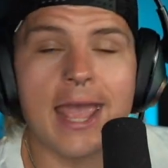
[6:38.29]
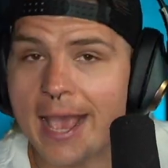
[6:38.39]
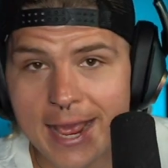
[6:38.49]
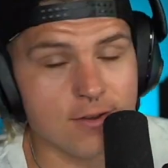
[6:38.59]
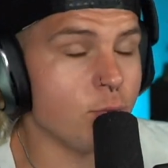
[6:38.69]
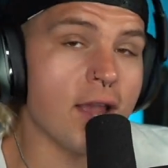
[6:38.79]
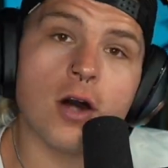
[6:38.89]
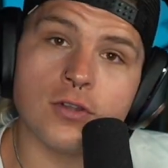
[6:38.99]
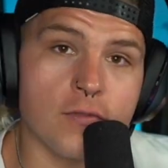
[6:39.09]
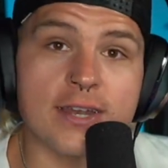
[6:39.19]
And we all
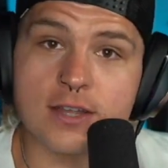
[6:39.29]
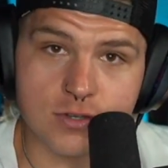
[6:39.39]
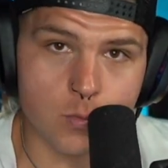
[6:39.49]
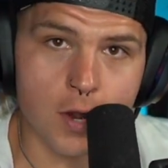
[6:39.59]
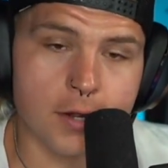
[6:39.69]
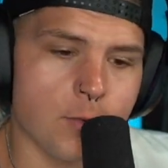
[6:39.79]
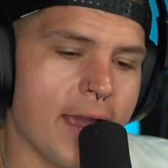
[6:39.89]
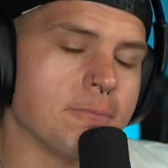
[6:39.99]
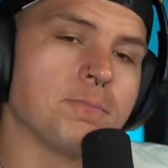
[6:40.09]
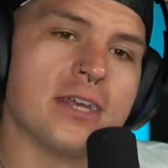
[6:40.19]
know that doesn't work,
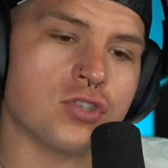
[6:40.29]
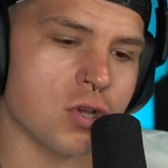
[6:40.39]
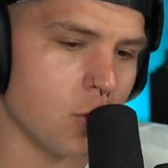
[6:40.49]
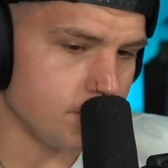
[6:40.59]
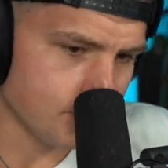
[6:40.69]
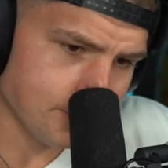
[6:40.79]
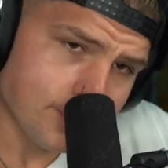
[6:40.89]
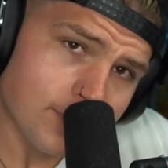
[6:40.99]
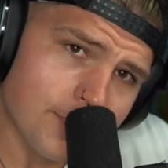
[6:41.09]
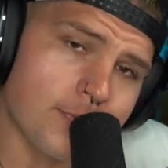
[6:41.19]
right? And so
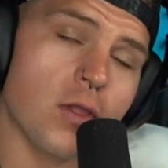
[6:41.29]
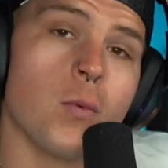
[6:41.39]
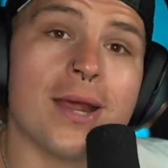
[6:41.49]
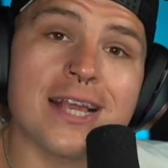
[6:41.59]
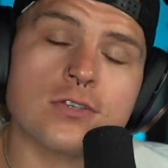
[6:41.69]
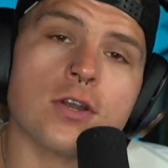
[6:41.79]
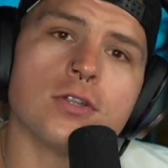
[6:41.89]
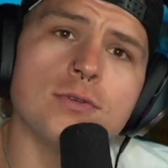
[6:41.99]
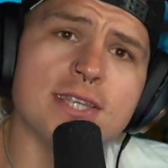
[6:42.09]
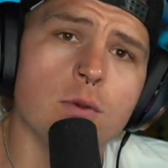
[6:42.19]
when I started
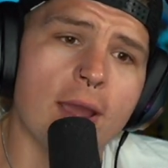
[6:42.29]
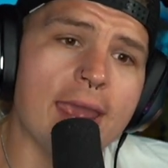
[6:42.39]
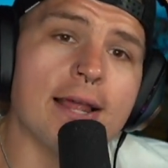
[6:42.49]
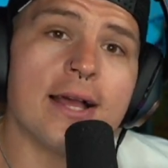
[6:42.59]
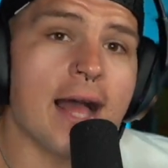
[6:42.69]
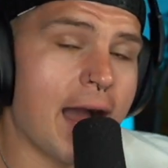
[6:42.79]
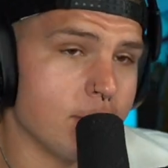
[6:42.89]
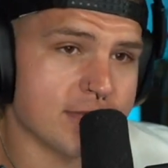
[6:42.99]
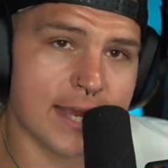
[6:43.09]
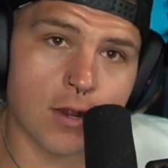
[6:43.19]
losing weight, I
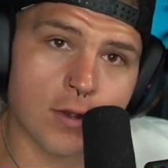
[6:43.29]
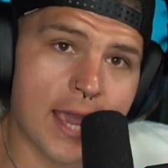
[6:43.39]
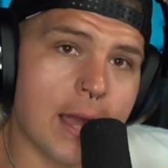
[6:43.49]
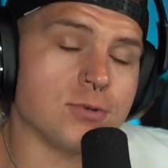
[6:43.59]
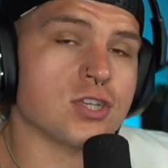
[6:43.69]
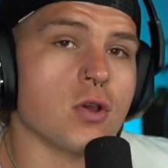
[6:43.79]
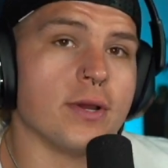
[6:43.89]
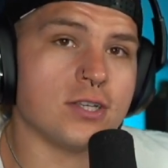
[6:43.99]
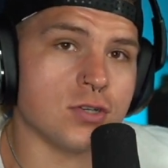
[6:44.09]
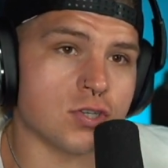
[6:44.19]
was like, okay, I'm just
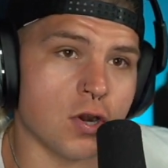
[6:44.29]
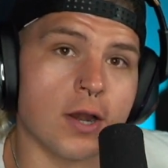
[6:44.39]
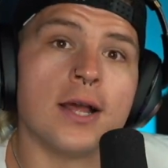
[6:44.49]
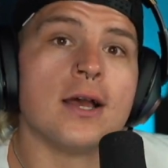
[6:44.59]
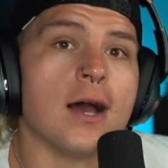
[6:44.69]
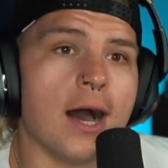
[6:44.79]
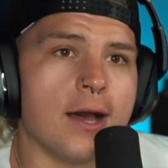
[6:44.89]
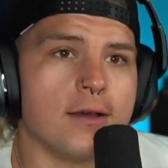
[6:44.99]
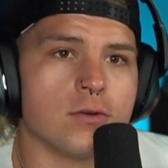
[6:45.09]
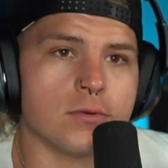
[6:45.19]
going to start
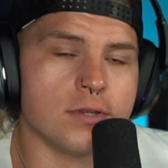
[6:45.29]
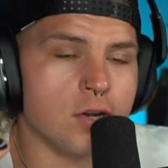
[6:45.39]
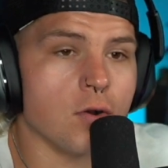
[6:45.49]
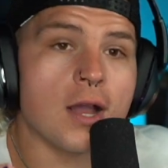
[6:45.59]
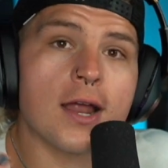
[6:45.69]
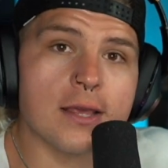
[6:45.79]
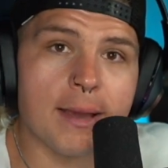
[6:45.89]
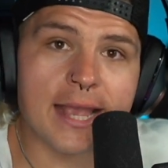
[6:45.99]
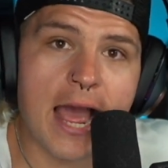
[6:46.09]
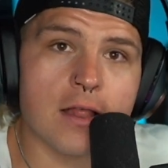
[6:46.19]
uh, you know, cutting
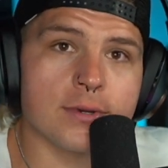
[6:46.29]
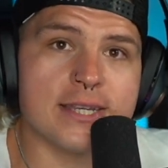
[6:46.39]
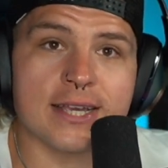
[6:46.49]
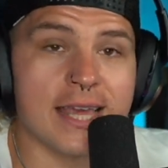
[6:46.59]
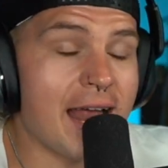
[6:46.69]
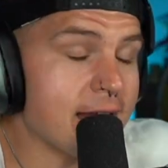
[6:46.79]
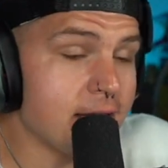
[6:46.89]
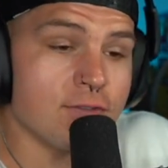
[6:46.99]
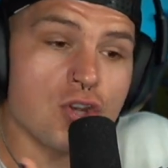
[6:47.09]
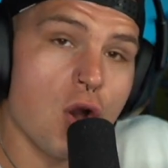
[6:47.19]
my calories. Again, I didn't
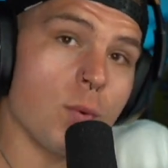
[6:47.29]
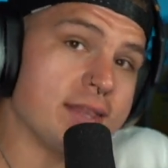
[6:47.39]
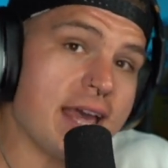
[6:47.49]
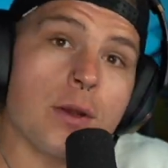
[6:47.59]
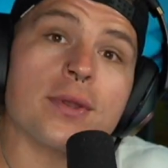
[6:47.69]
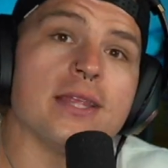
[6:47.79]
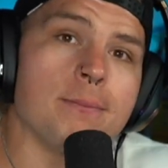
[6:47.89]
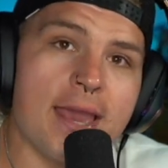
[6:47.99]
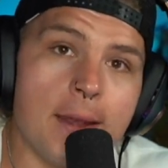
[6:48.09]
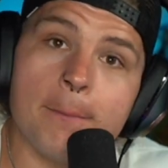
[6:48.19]
even know what that really
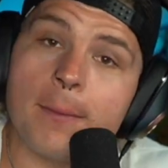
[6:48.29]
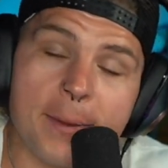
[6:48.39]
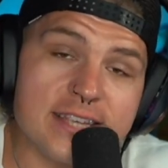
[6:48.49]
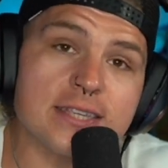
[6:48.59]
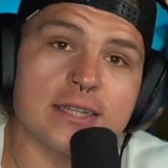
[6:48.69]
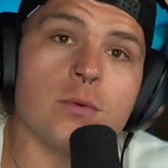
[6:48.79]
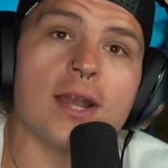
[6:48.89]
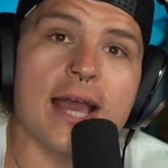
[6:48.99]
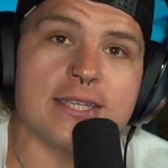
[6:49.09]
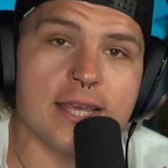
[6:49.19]
meant, but basically what
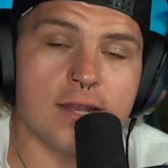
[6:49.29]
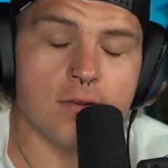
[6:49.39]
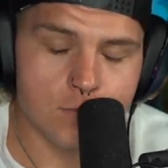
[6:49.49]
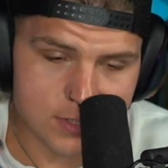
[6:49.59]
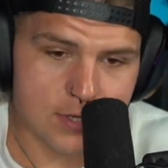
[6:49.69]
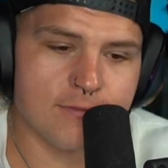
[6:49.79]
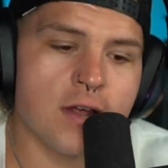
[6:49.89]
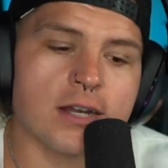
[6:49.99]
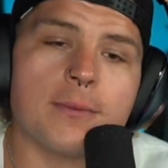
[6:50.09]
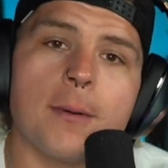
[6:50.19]
I did, which I've
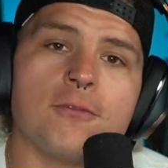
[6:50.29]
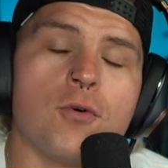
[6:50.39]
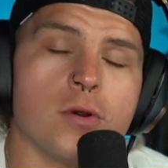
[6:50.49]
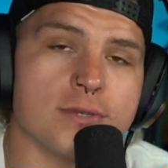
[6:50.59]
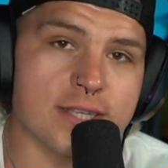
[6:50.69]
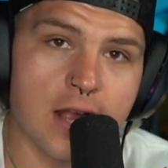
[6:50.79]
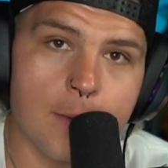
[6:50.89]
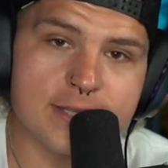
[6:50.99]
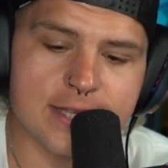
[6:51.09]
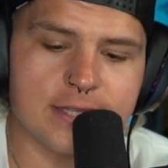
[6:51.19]
talked about before, was the
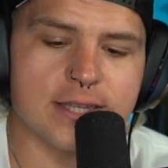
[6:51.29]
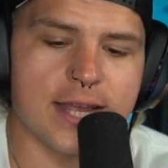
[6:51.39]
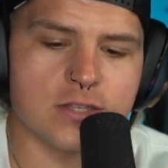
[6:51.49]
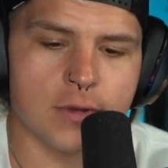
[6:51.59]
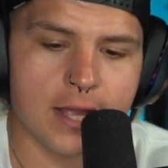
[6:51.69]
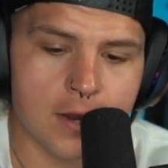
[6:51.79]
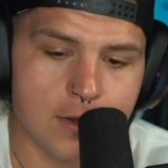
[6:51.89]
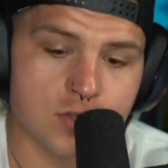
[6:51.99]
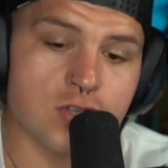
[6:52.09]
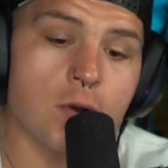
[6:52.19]
common sense diet. So it cut
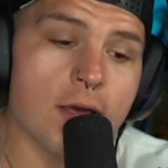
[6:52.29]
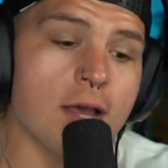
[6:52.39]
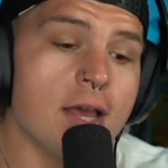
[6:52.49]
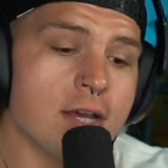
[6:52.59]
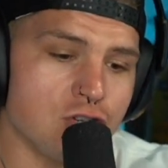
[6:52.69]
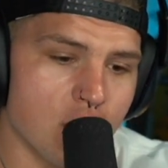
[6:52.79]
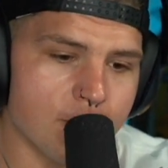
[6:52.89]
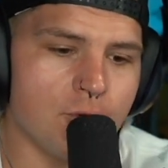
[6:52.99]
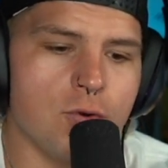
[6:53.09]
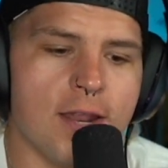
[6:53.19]
out soda, junk
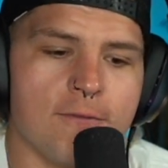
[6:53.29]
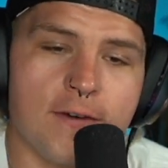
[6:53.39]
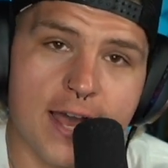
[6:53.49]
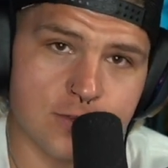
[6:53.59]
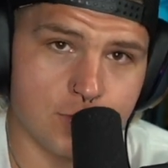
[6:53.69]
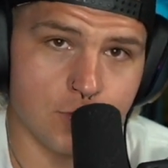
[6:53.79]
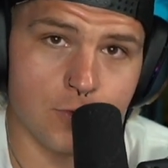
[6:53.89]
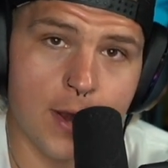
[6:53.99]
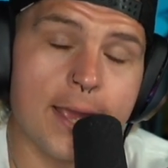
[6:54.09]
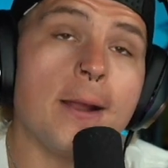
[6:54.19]
food, and fast food,
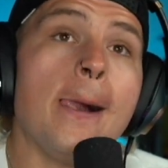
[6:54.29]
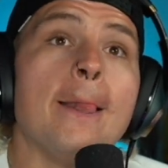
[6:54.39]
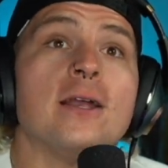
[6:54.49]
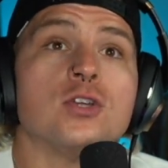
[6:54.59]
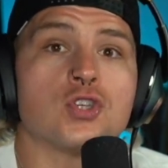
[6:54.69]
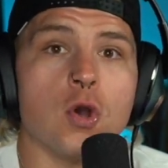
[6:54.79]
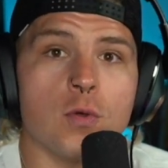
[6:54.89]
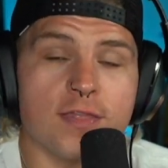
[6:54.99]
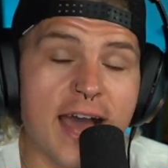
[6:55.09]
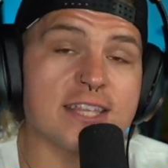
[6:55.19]
right? So
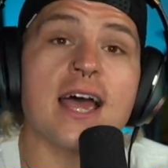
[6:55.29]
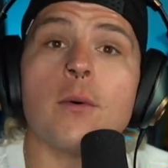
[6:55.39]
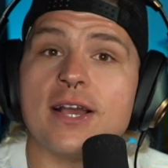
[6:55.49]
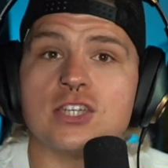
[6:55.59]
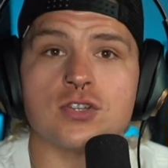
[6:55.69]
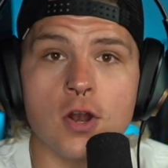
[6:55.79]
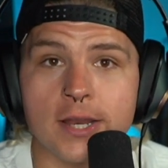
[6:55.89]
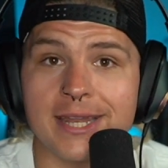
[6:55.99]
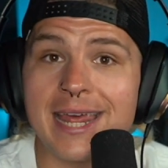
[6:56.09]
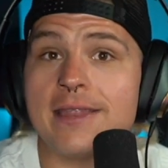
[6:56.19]
that's how I
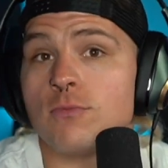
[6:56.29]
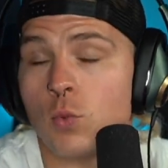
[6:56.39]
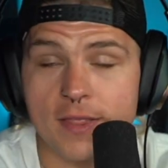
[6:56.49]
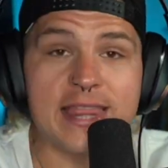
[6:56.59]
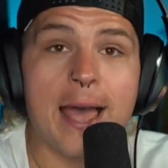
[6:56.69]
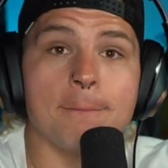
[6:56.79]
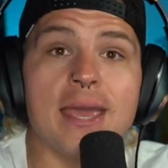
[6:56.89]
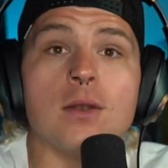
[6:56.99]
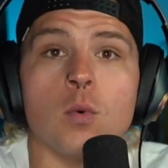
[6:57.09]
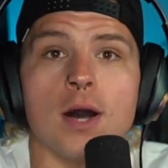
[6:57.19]
started. And what that
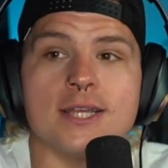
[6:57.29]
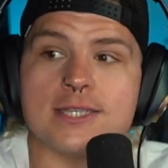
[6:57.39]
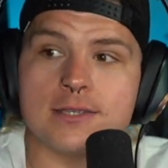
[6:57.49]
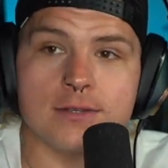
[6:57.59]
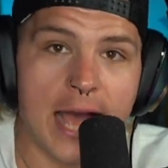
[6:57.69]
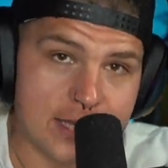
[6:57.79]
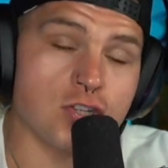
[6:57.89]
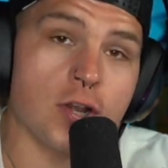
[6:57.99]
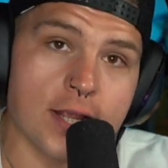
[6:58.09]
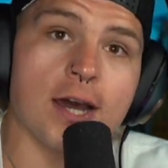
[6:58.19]
meant was I
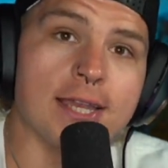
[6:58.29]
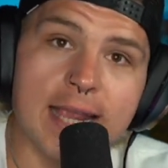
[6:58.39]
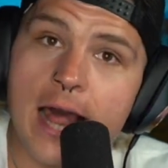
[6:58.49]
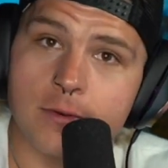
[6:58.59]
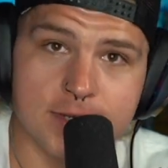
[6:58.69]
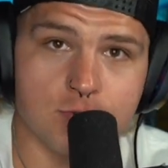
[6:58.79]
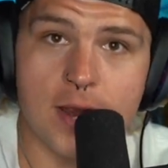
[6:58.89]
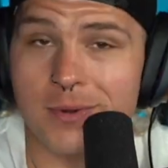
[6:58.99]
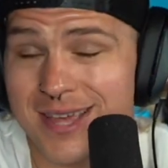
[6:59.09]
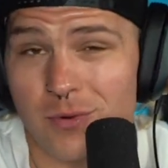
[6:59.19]
started cutting calories, right?
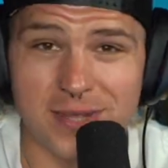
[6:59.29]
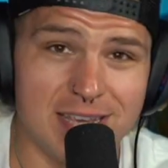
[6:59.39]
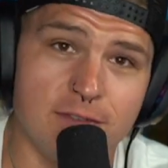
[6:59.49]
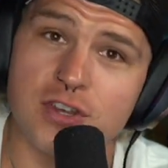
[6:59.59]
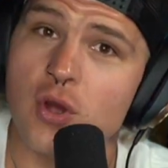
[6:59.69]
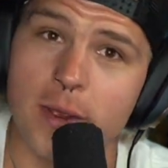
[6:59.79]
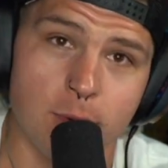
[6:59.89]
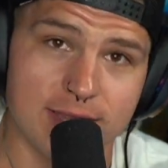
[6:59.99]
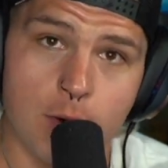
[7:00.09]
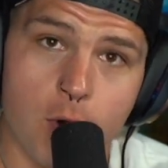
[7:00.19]
Without really even knowing
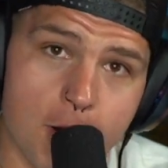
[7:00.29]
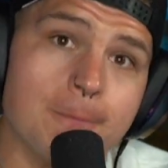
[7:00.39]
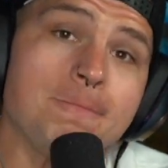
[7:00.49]
what they were.